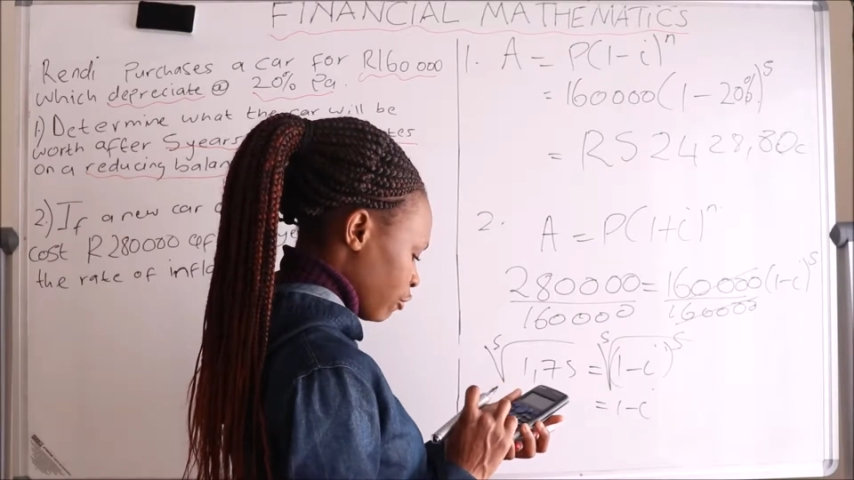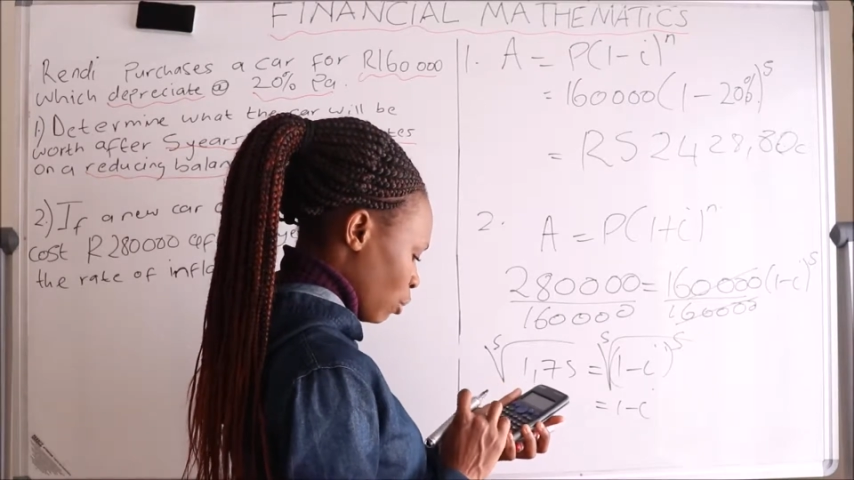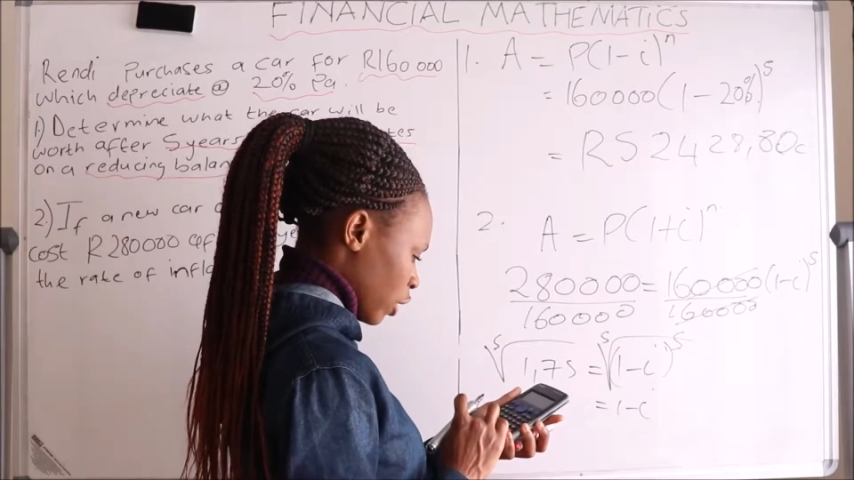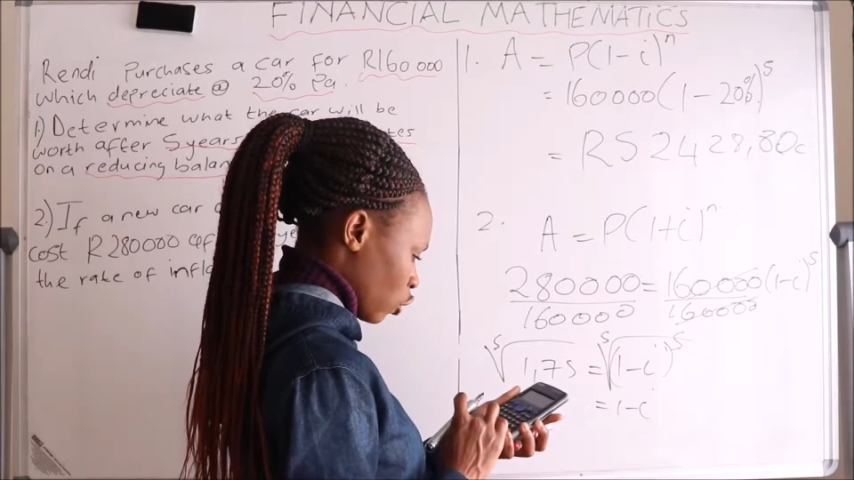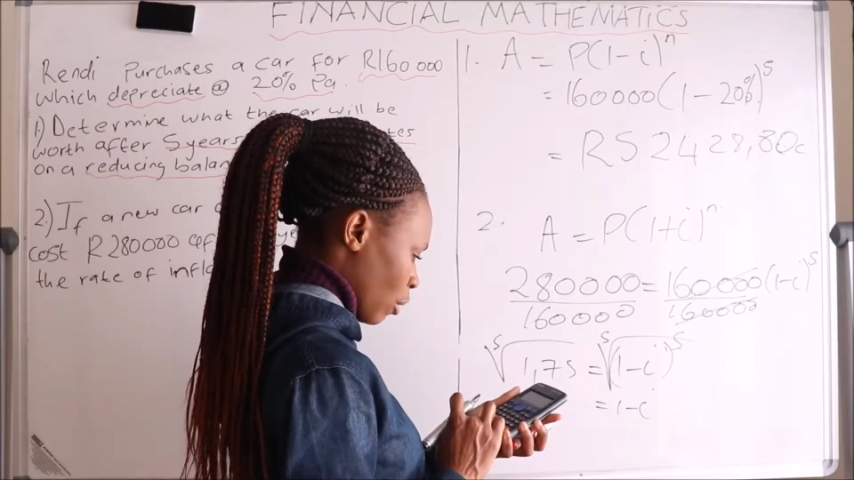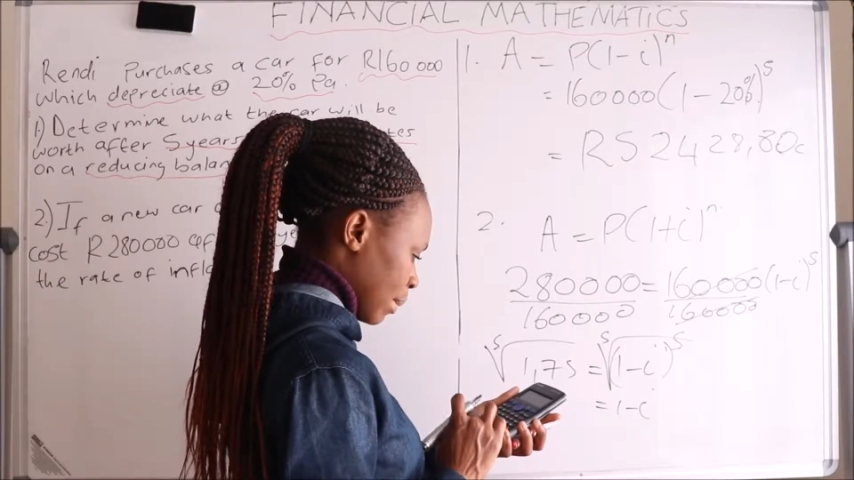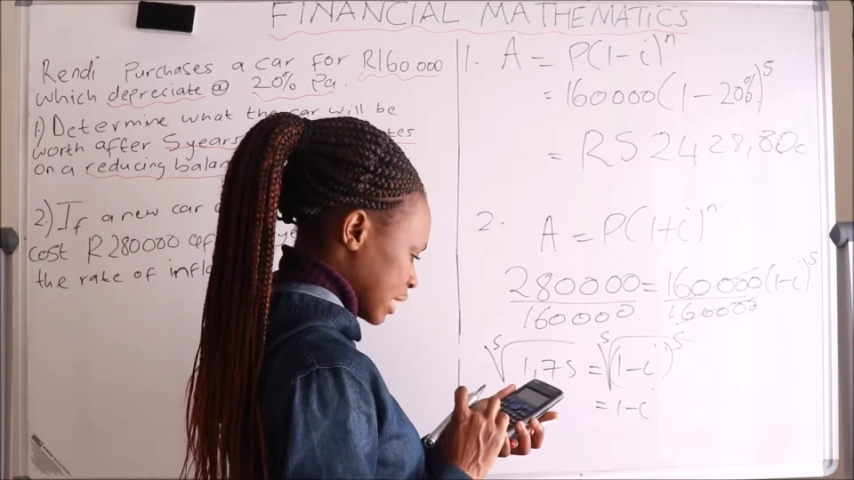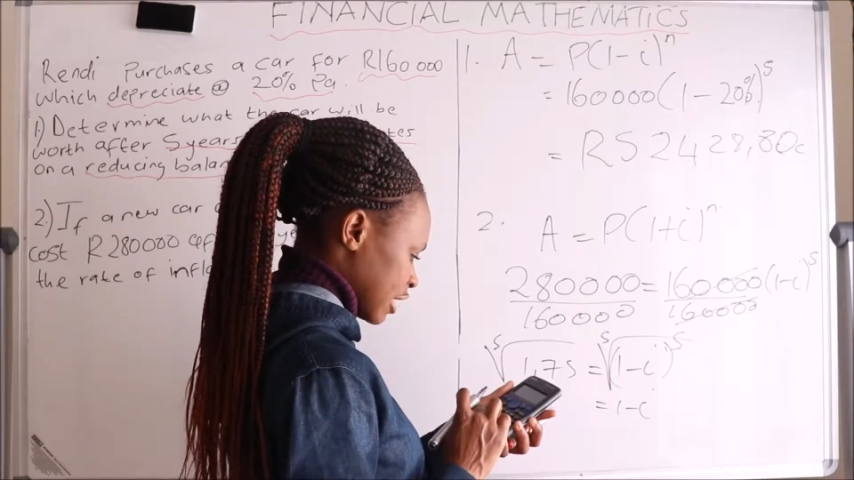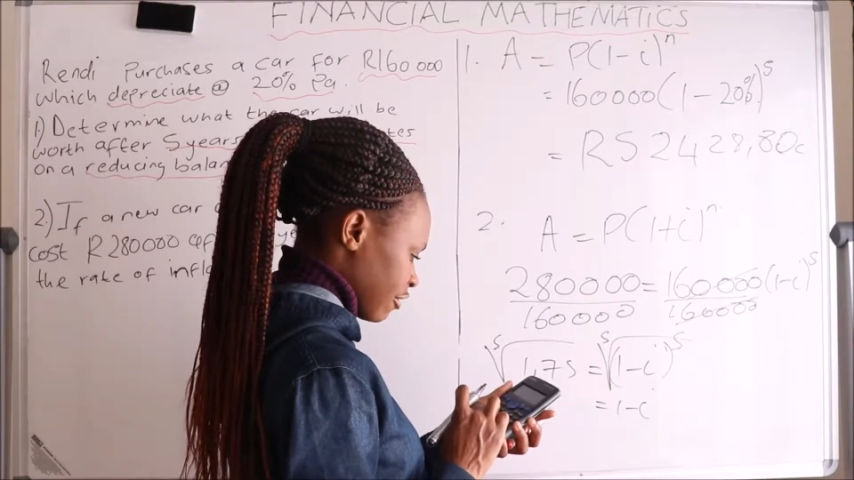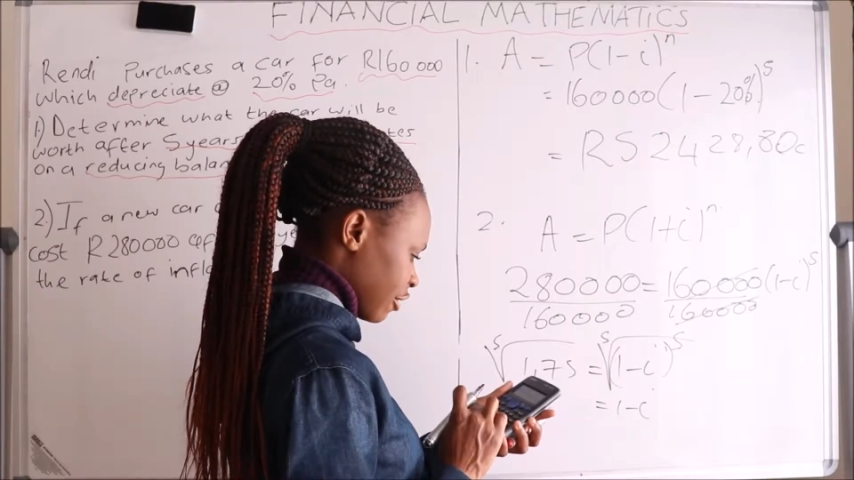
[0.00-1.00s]

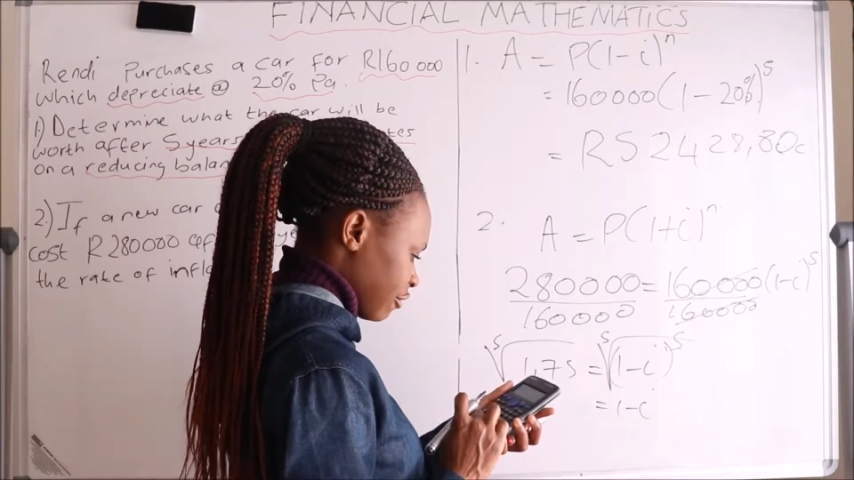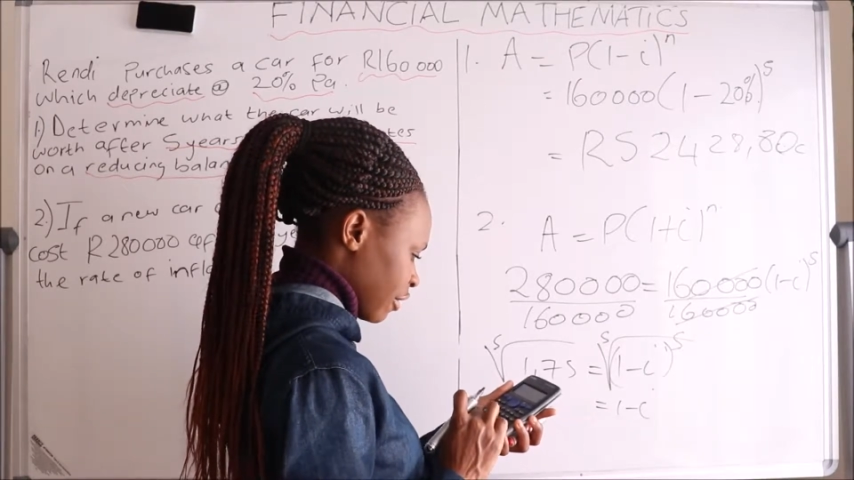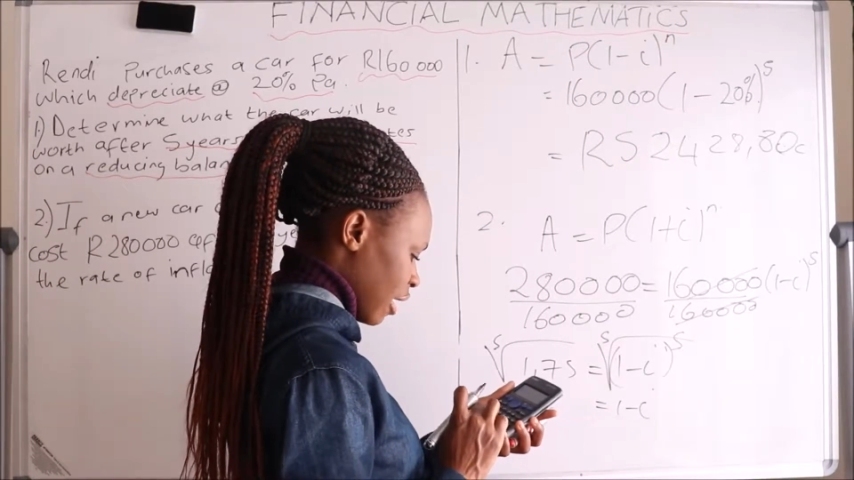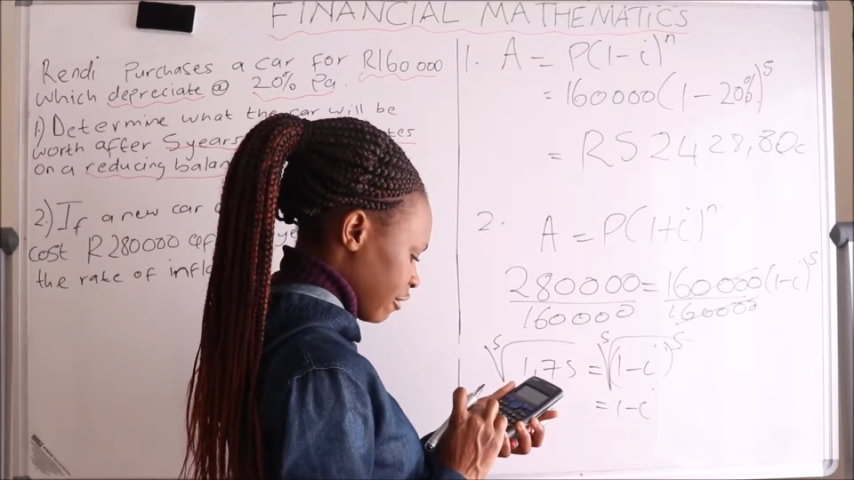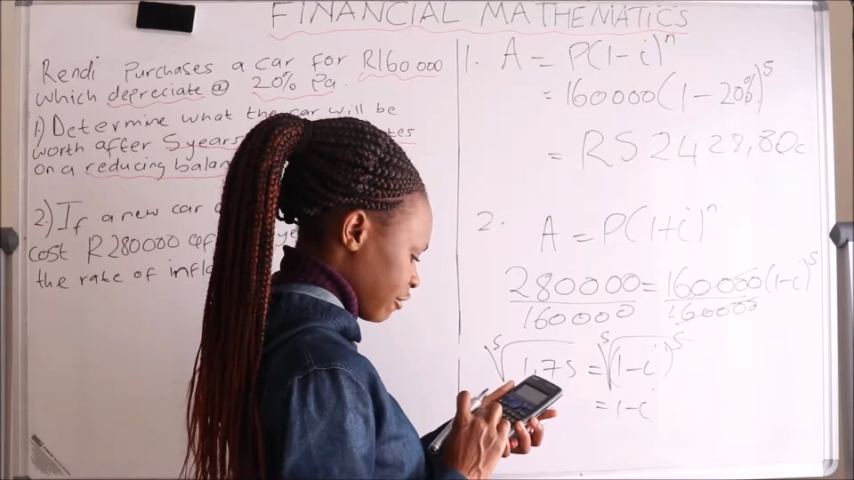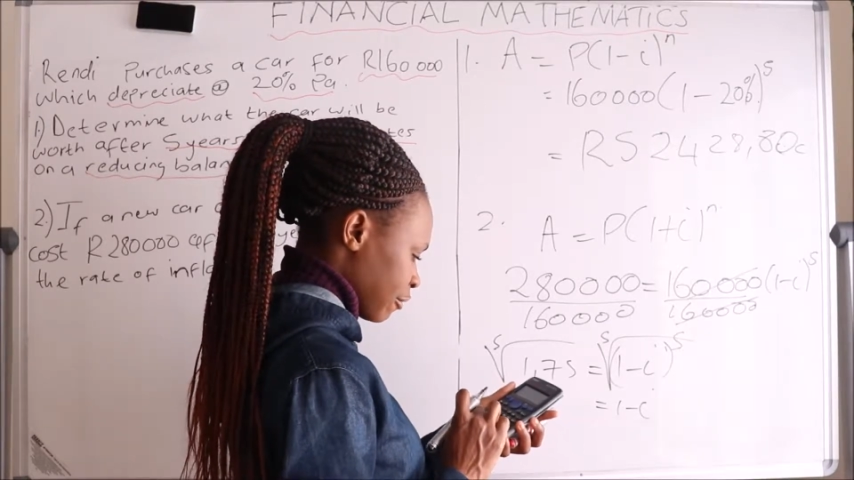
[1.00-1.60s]
1,75